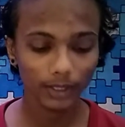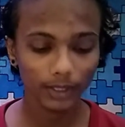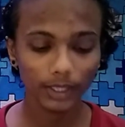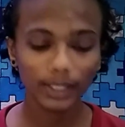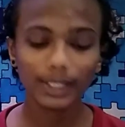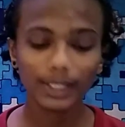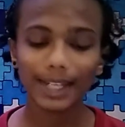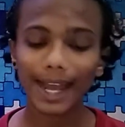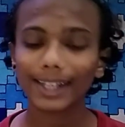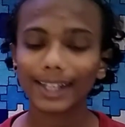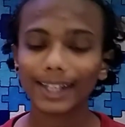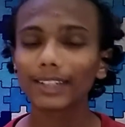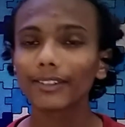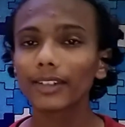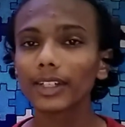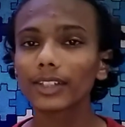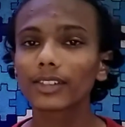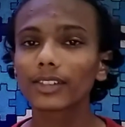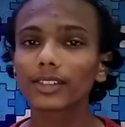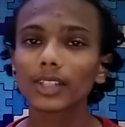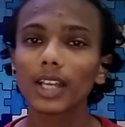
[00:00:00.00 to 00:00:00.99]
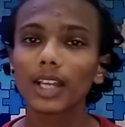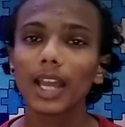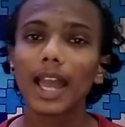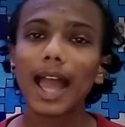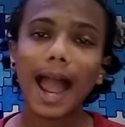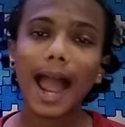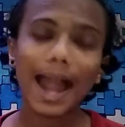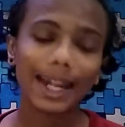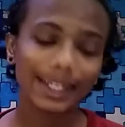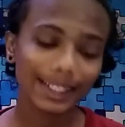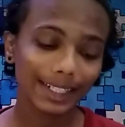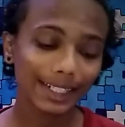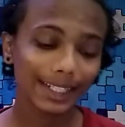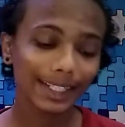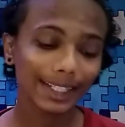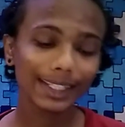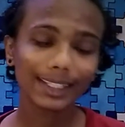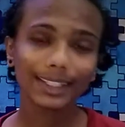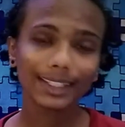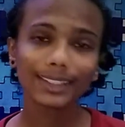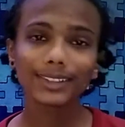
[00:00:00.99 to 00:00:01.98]
it activates and it
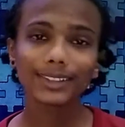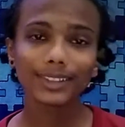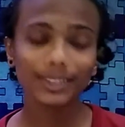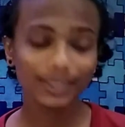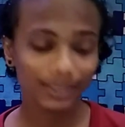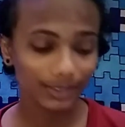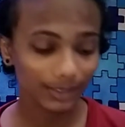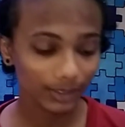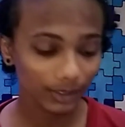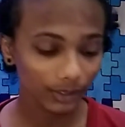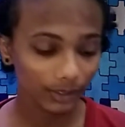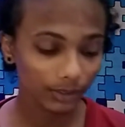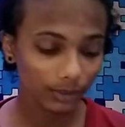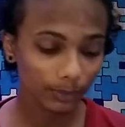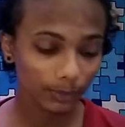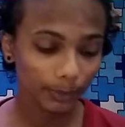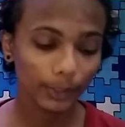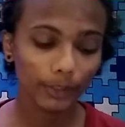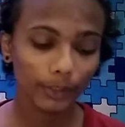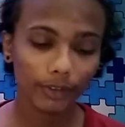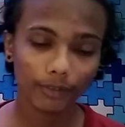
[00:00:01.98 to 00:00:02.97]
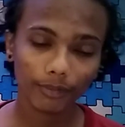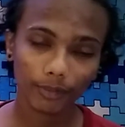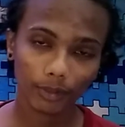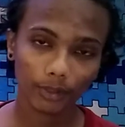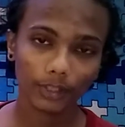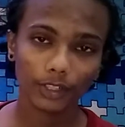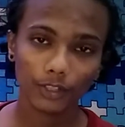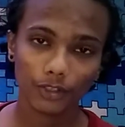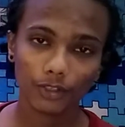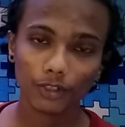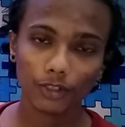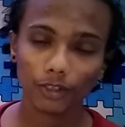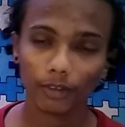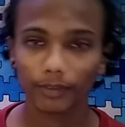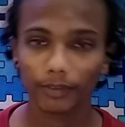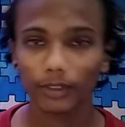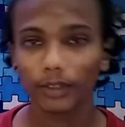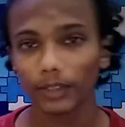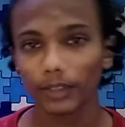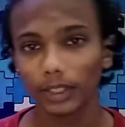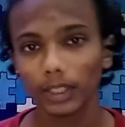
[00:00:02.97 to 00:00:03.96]
increases the speed of rotation of
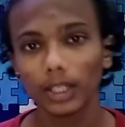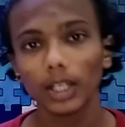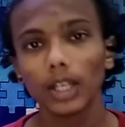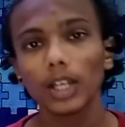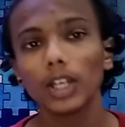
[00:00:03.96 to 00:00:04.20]
your wheel.